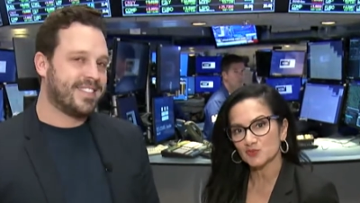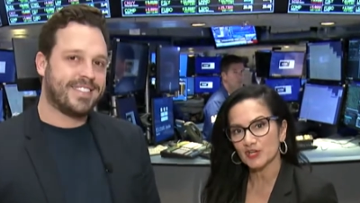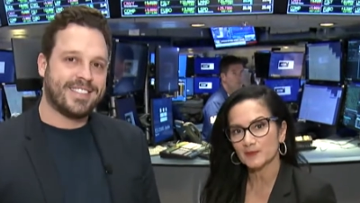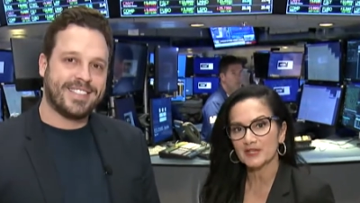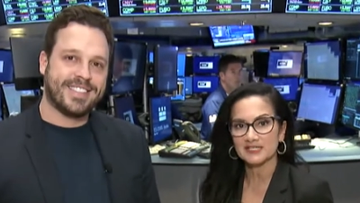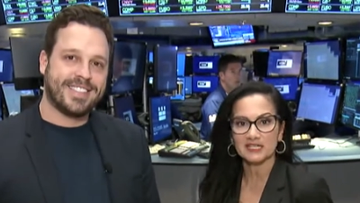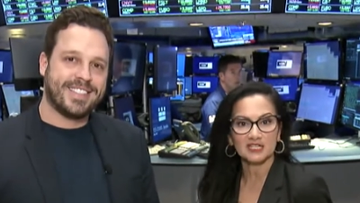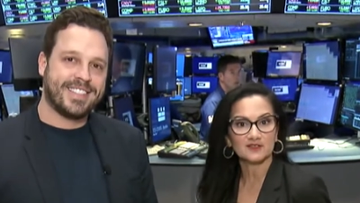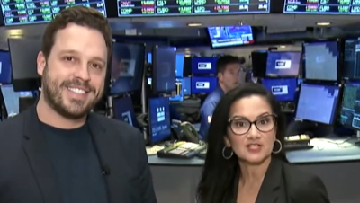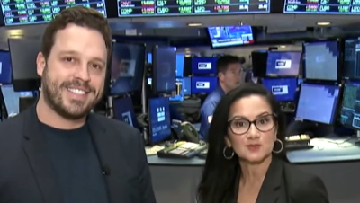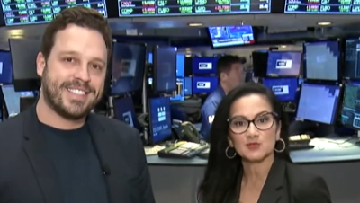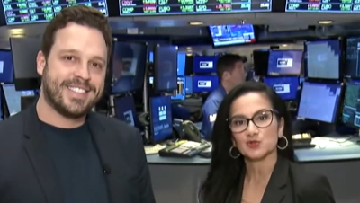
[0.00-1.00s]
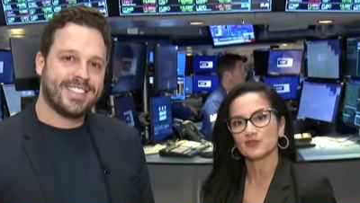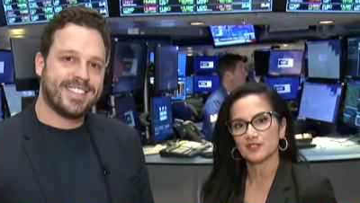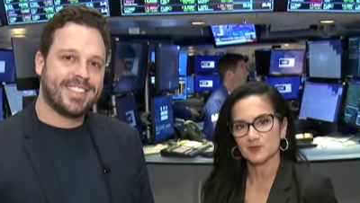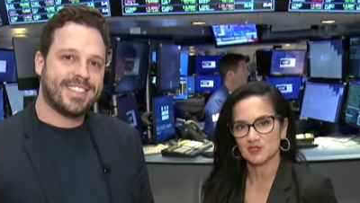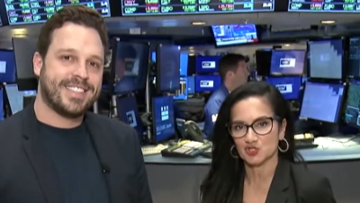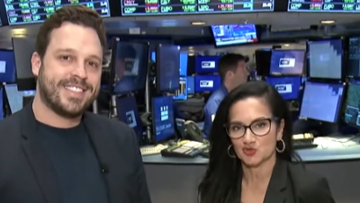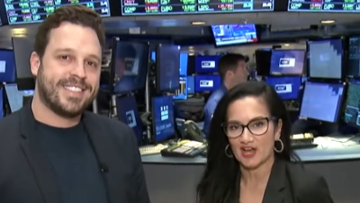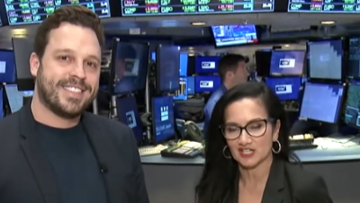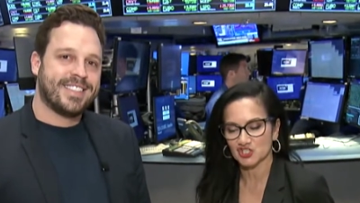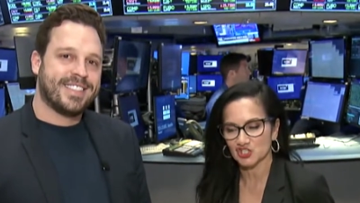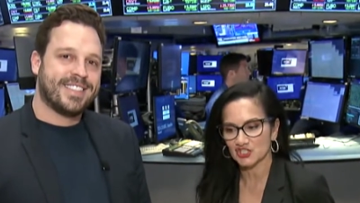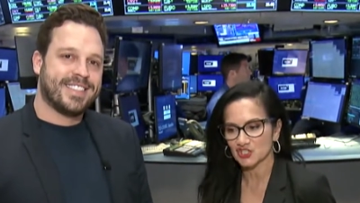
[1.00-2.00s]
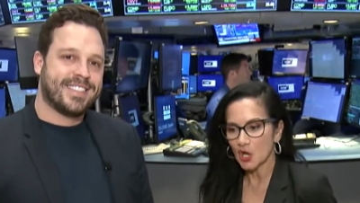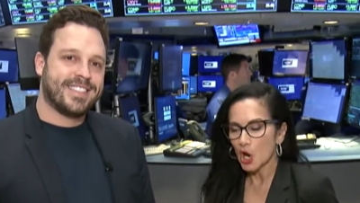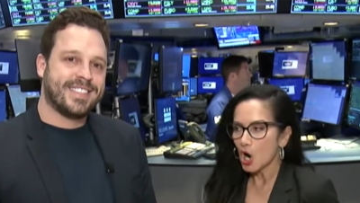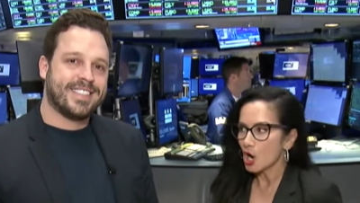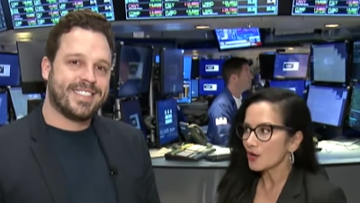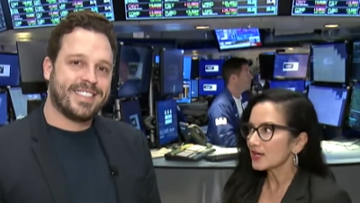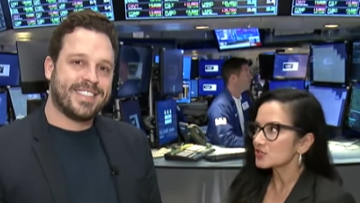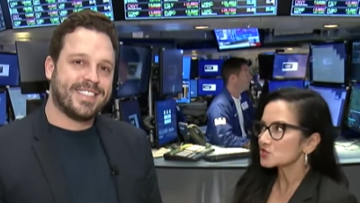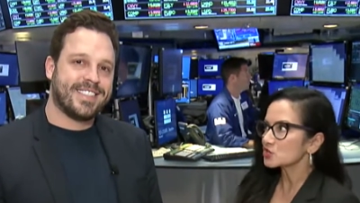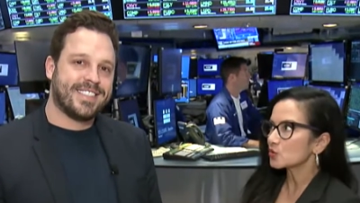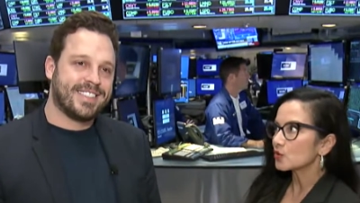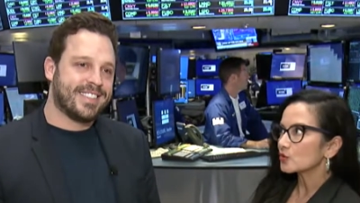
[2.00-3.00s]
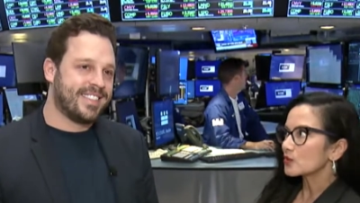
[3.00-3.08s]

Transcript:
Speaker 1: doesn't recommend any investments or investment strategies. All right, so